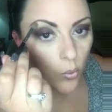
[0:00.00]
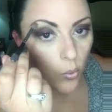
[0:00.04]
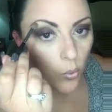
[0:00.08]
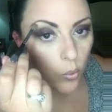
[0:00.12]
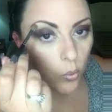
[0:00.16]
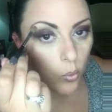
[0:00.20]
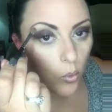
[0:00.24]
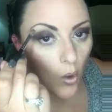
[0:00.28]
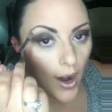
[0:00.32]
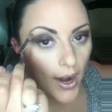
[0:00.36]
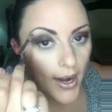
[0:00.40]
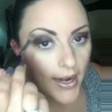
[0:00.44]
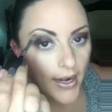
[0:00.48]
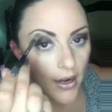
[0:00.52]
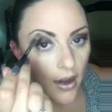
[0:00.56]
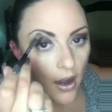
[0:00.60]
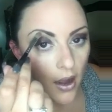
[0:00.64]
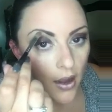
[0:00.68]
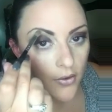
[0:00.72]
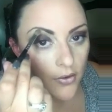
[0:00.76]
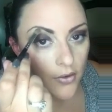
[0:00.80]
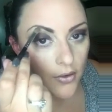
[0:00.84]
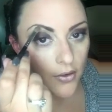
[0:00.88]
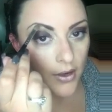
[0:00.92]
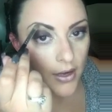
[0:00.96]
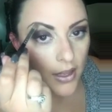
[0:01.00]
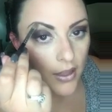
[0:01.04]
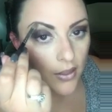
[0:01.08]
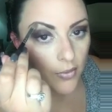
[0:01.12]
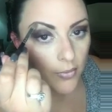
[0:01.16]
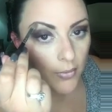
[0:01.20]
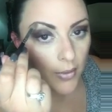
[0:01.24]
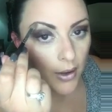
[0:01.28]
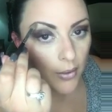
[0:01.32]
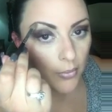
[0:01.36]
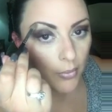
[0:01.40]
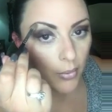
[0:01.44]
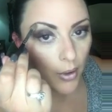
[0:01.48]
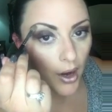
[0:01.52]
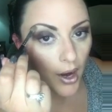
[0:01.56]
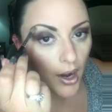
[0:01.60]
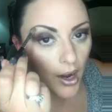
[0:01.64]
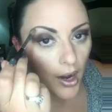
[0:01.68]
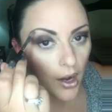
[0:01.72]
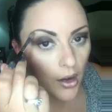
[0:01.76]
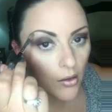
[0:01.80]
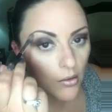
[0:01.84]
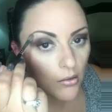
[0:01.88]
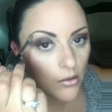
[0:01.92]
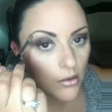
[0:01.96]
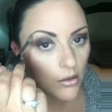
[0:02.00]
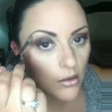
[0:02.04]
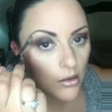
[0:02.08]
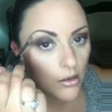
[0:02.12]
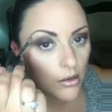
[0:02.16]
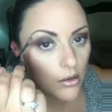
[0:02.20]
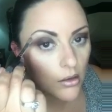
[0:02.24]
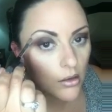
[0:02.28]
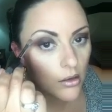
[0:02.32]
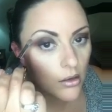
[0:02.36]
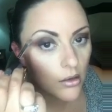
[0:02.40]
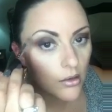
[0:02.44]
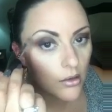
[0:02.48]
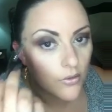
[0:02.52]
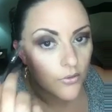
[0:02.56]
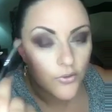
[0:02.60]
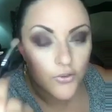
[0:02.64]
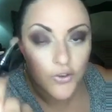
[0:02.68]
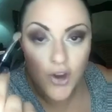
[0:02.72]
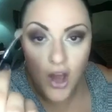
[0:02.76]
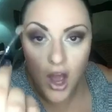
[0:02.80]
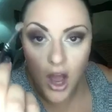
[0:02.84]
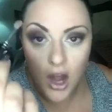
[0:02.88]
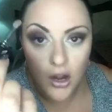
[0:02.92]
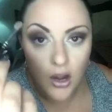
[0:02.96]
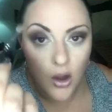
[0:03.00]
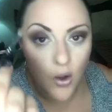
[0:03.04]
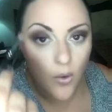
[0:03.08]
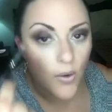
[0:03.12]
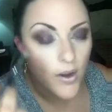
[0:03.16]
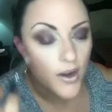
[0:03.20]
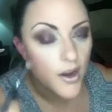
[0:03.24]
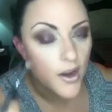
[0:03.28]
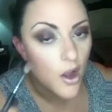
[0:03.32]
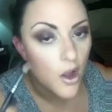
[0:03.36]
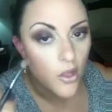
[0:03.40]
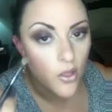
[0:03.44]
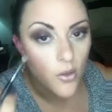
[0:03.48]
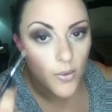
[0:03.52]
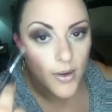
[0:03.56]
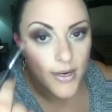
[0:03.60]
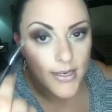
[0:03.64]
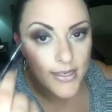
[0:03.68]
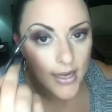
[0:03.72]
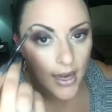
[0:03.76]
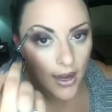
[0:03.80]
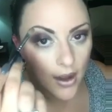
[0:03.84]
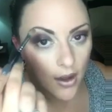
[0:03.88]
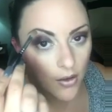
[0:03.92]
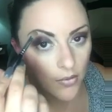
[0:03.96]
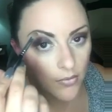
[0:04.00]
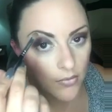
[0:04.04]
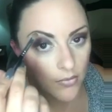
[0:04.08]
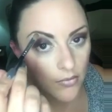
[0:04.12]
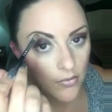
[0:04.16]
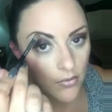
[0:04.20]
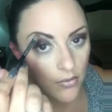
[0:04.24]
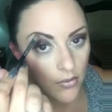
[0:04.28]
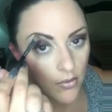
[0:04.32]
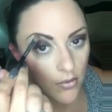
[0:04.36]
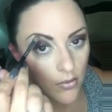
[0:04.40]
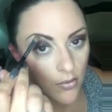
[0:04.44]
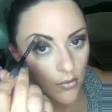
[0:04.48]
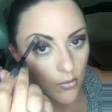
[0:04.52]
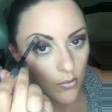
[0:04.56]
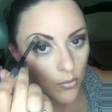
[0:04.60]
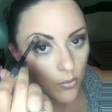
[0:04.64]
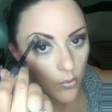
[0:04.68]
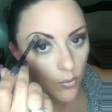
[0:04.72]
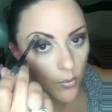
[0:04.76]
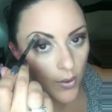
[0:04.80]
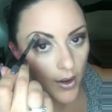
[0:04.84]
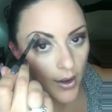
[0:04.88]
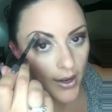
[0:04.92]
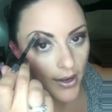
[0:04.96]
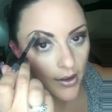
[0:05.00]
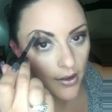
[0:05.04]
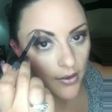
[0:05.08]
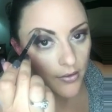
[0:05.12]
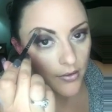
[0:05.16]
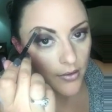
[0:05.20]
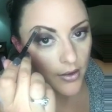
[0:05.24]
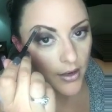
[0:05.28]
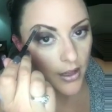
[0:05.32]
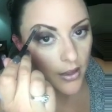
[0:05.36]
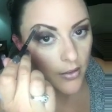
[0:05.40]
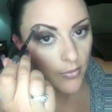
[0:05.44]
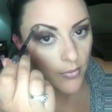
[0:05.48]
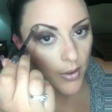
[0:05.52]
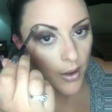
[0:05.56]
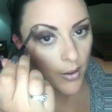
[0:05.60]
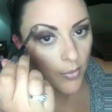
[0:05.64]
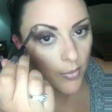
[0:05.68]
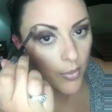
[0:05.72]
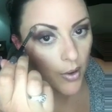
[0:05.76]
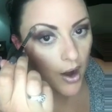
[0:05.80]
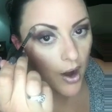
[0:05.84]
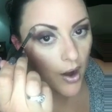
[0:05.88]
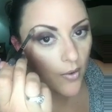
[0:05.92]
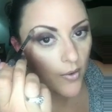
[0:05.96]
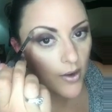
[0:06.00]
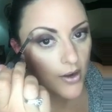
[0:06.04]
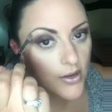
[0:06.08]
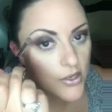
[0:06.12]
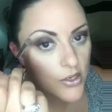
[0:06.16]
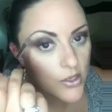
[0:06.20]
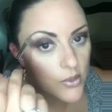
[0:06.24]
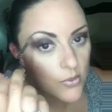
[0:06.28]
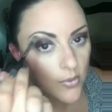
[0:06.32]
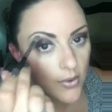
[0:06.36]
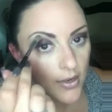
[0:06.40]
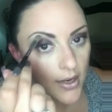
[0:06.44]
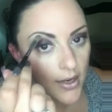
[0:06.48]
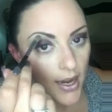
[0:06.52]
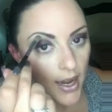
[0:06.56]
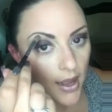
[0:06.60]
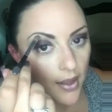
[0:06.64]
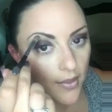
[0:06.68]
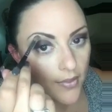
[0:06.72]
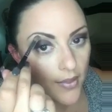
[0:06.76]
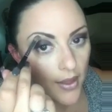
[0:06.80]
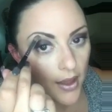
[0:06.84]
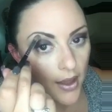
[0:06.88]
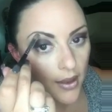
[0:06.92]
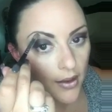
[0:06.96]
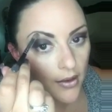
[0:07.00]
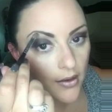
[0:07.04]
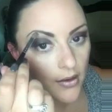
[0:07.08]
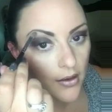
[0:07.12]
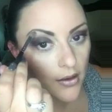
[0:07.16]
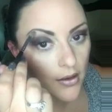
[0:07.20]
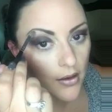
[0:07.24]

right underneath my brow, not going all the way down, right underneath my brow. I just want to add that.